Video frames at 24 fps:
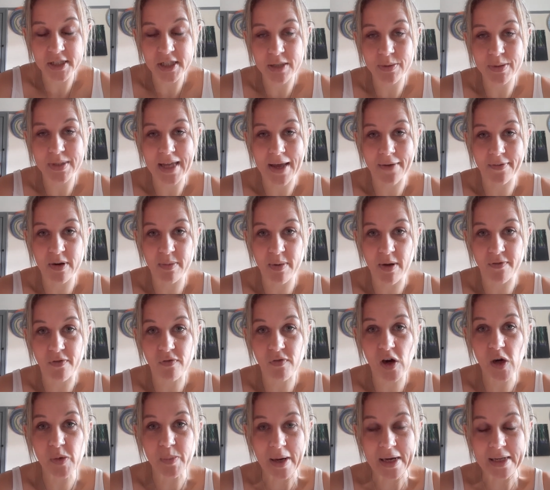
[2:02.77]
she was having a bit of a
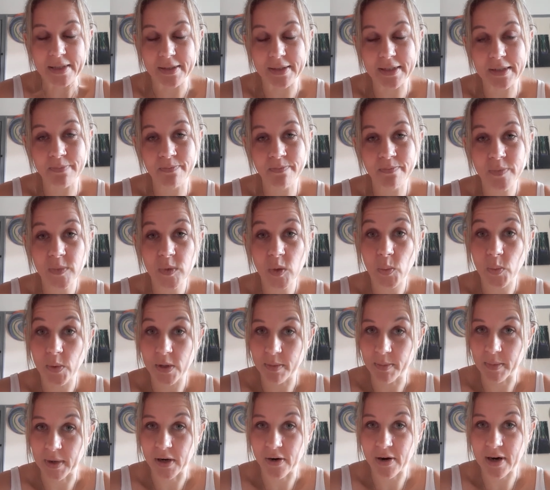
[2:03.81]
romance with
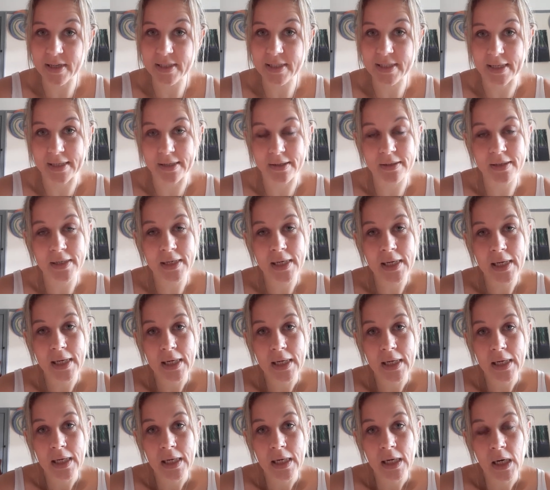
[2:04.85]
my granddad.
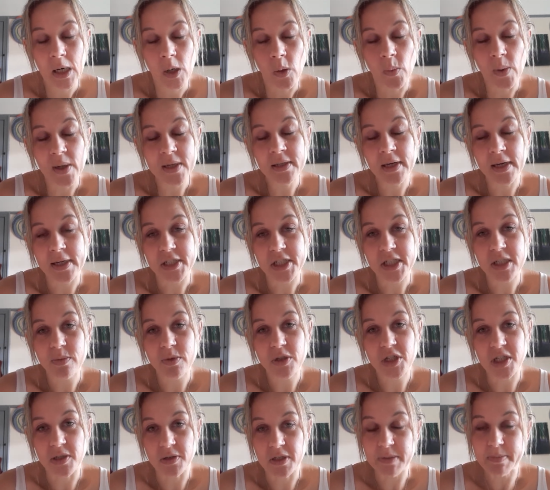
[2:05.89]
And one night she was
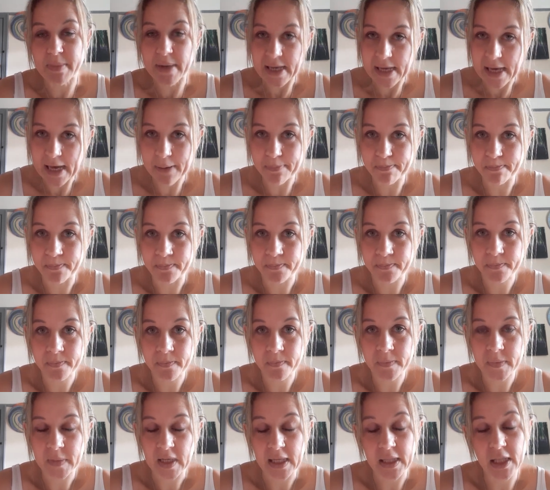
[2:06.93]
due to meet him
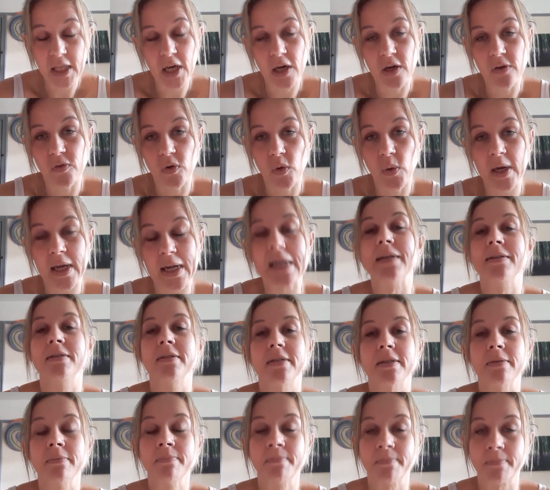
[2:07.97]
in the Oval in
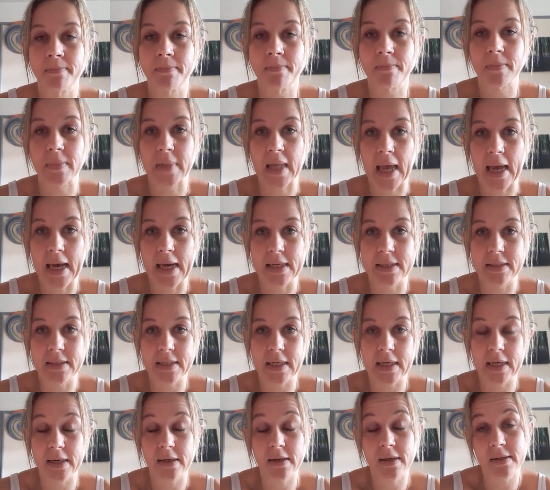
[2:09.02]
London and
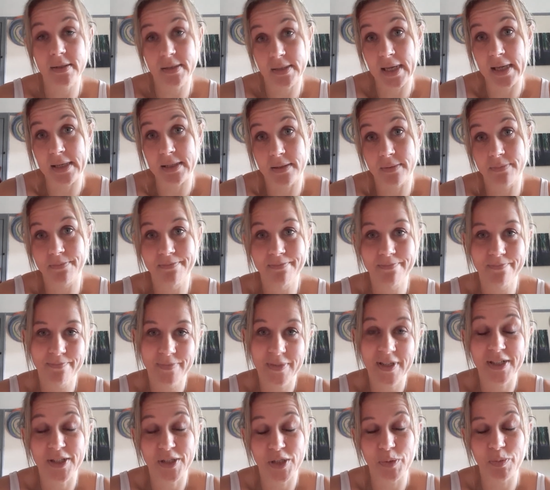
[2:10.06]
because that's,
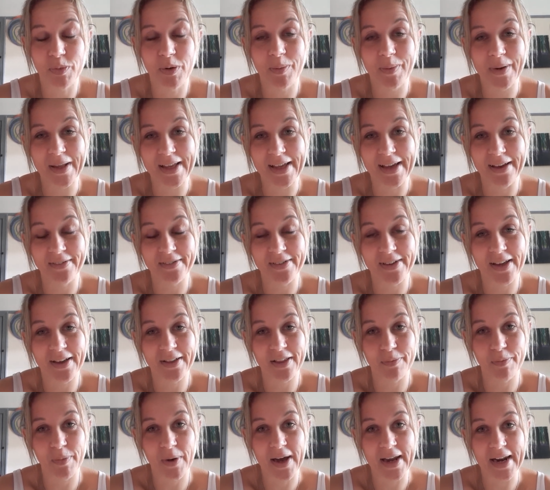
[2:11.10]
you probably haven't
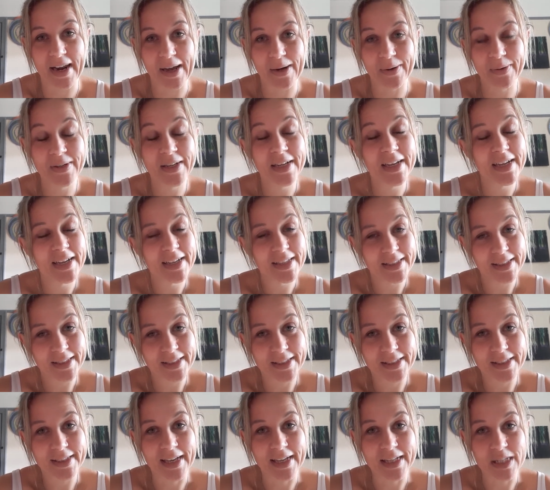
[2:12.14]
gathered by now,
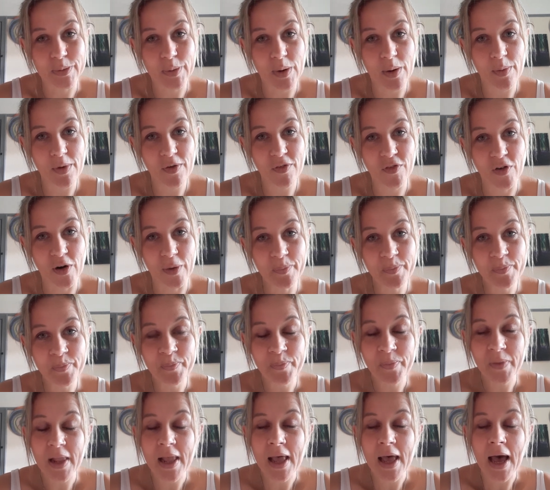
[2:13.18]
that's where we're from,
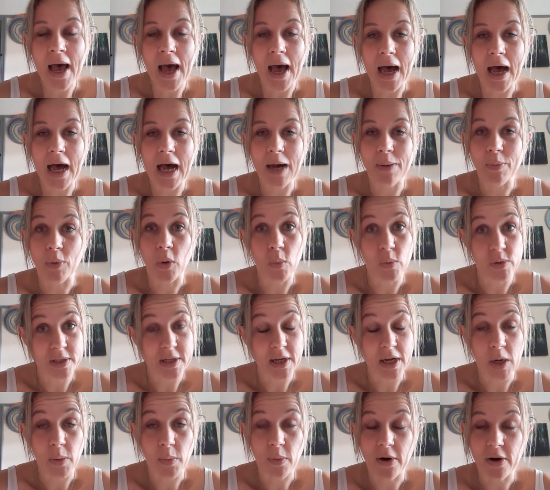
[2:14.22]
or
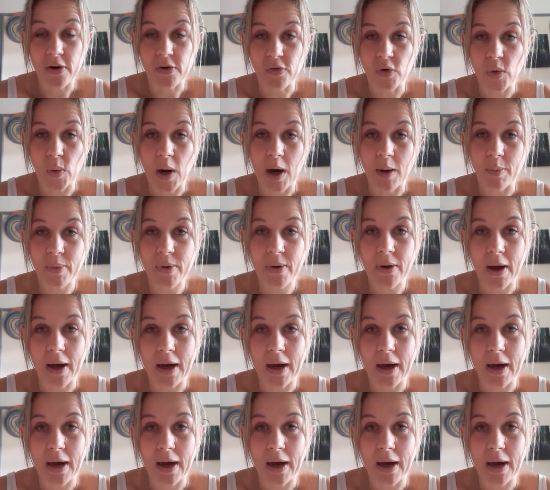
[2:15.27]
certainly where I grew up.